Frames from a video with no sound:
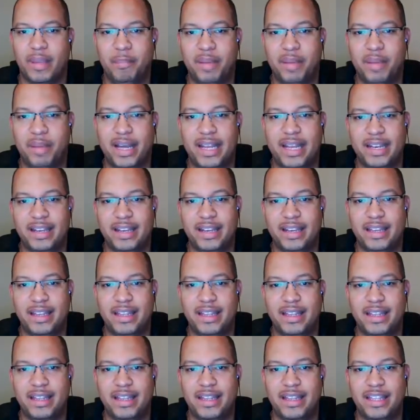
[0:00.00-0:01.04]
but
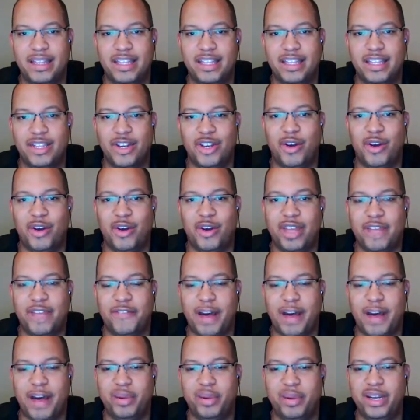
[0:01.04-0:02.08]

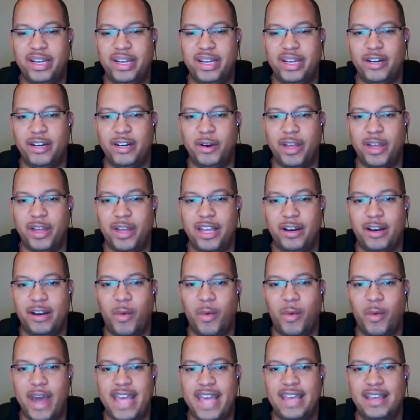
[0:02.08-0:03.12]
if I put it in a
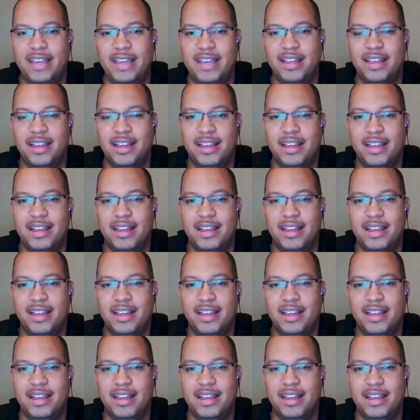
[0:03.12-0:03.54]
way